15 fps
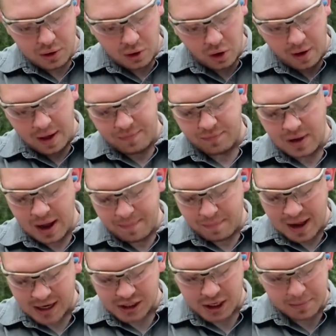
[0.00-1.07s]
or um, uh,
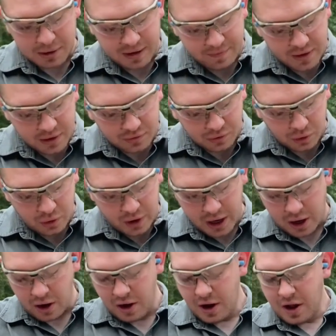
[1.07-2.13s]
actually I believe this screw here,